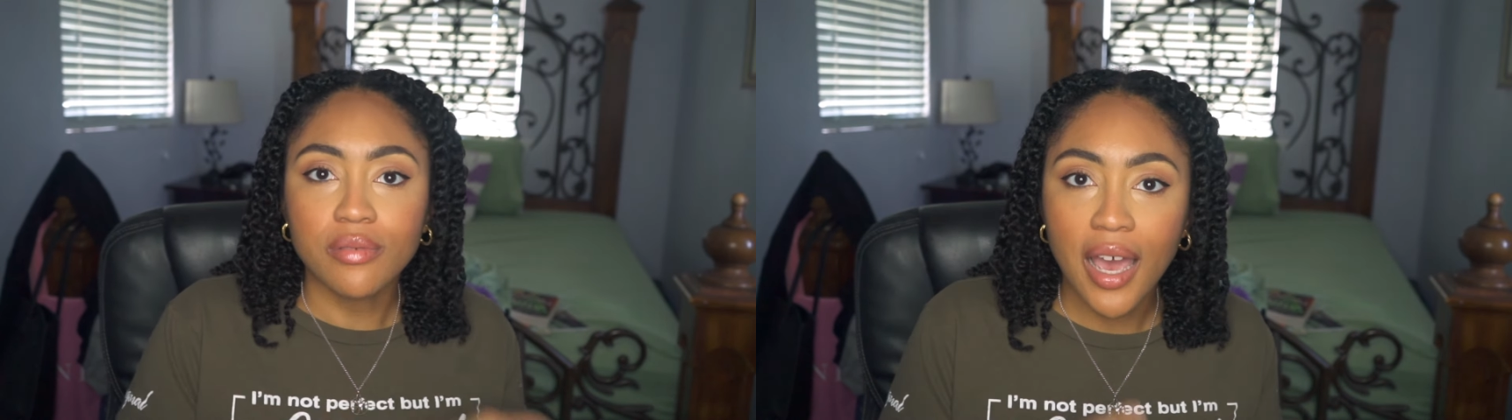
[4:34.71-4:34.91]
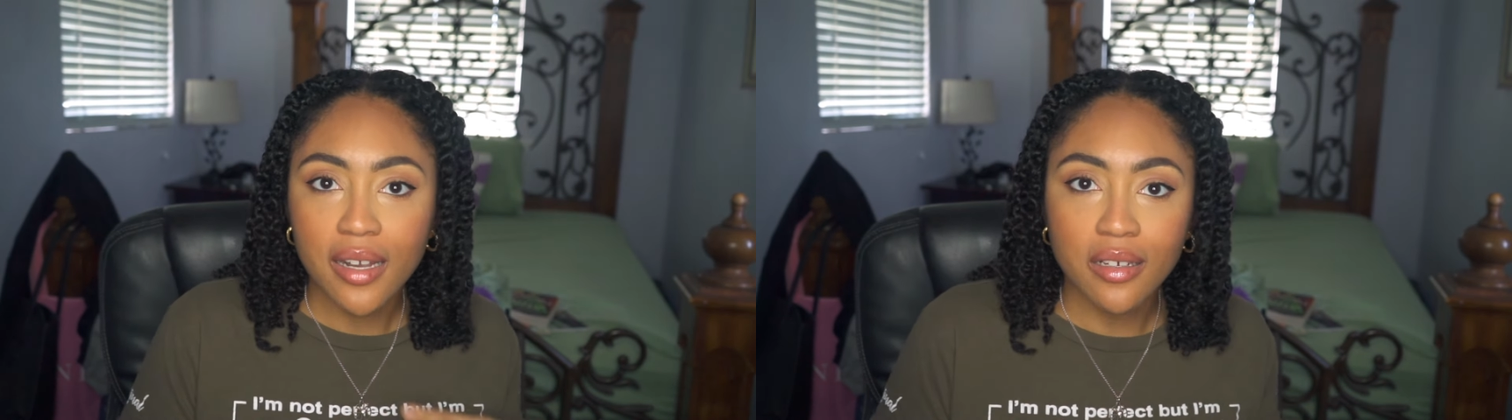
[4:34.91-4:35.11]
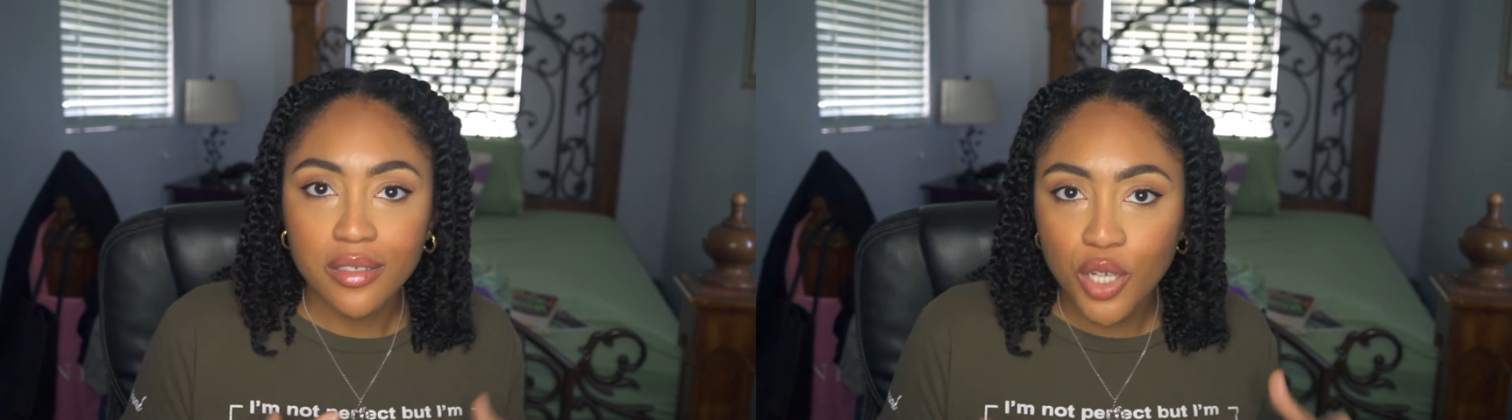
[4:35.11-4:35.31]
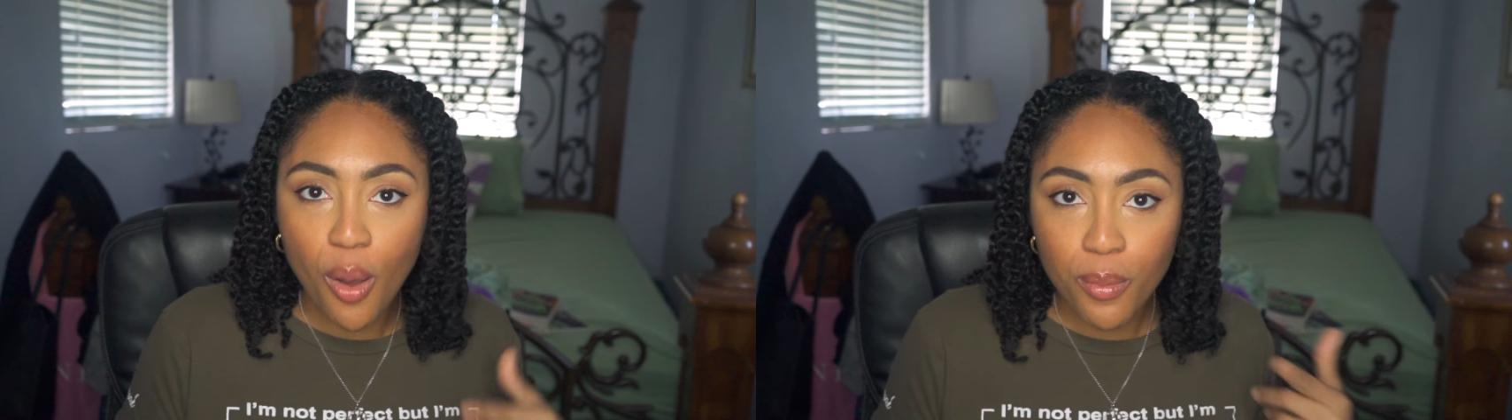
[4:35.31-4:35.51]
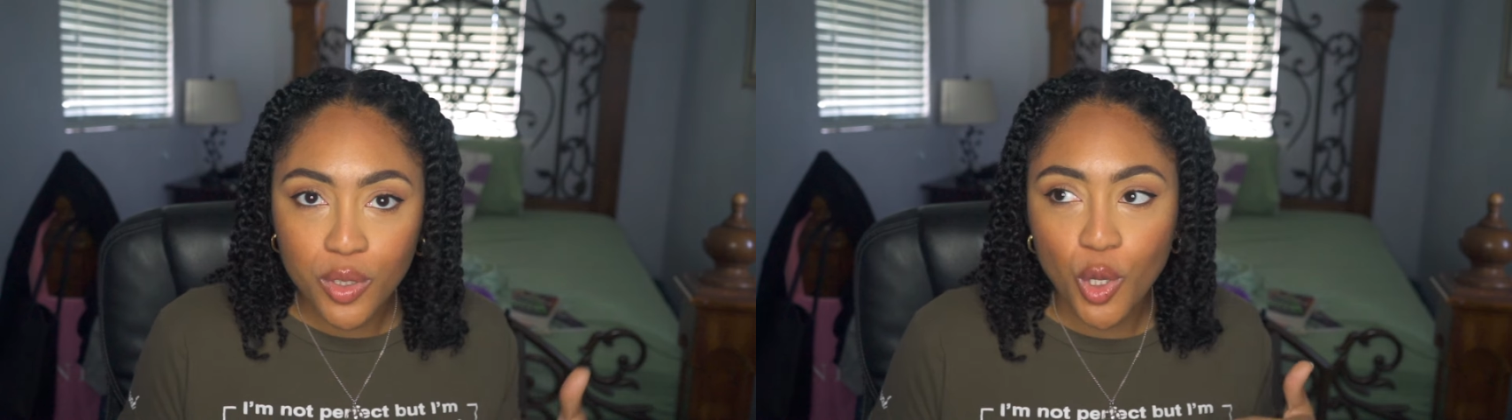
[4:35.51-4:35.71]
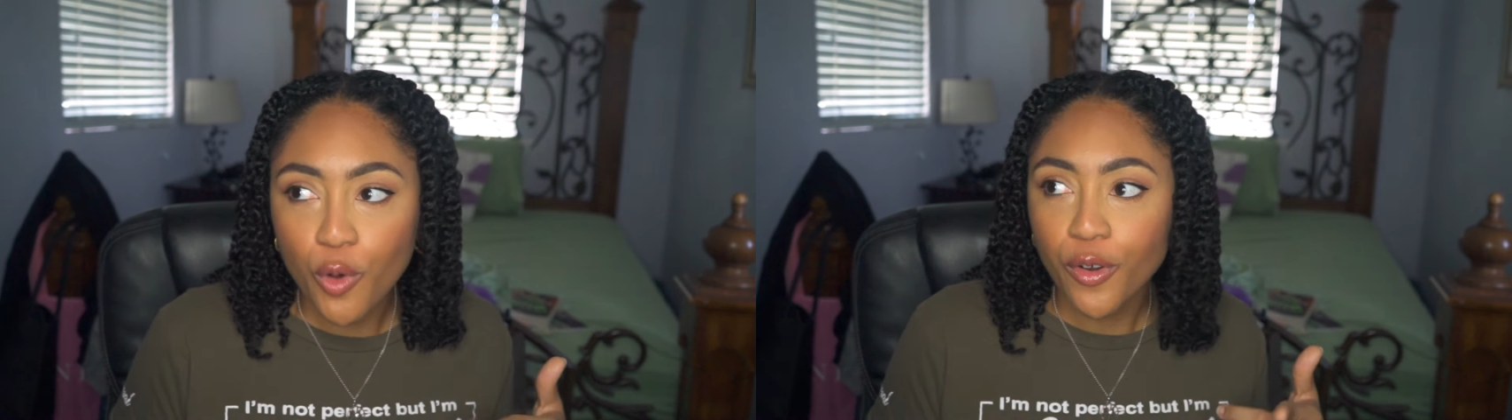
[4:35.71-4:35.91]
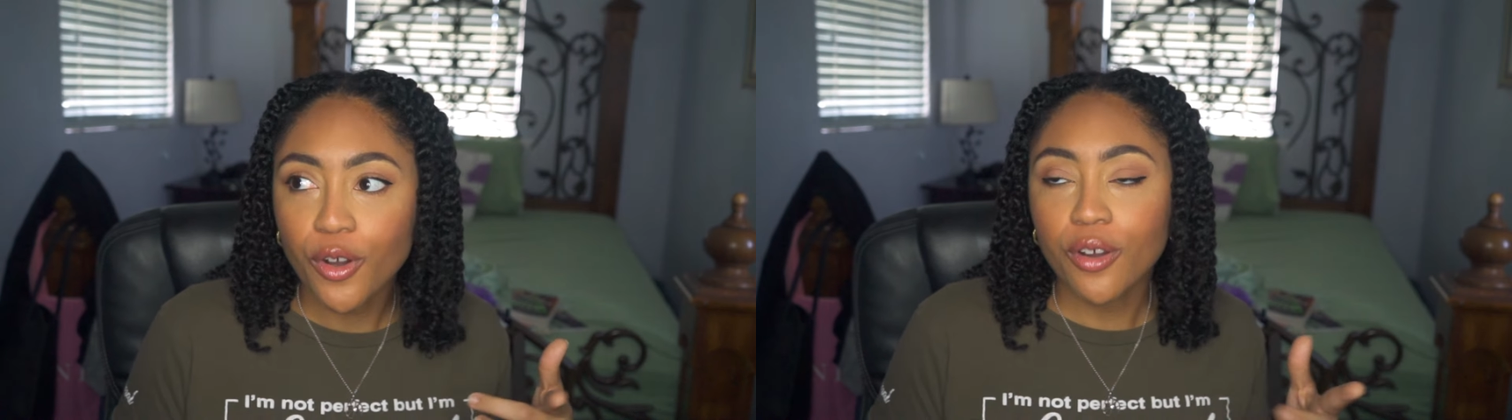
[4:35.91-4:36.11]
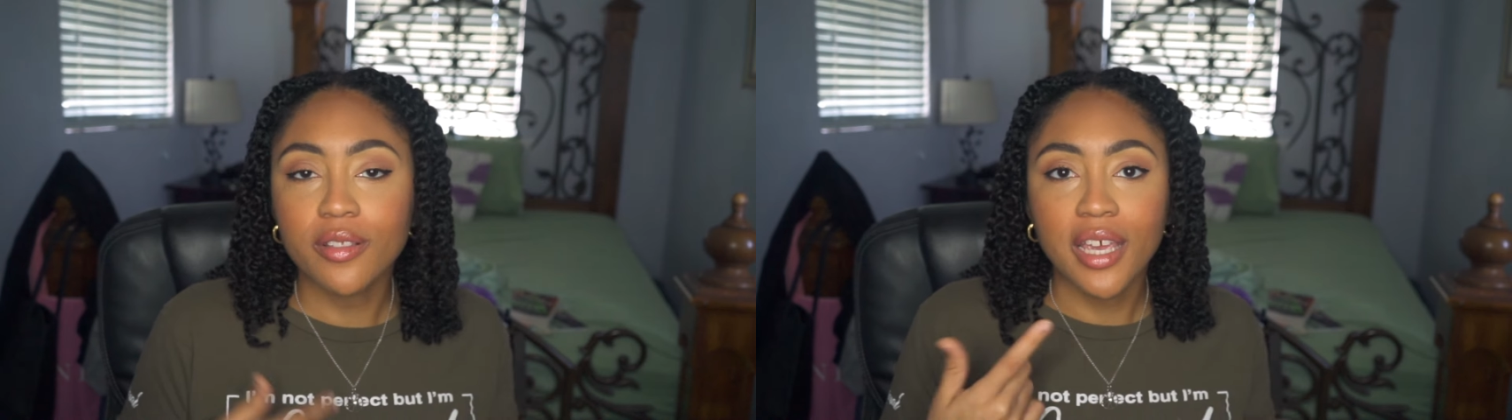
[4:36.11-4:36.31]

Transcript: kind of tumbles over,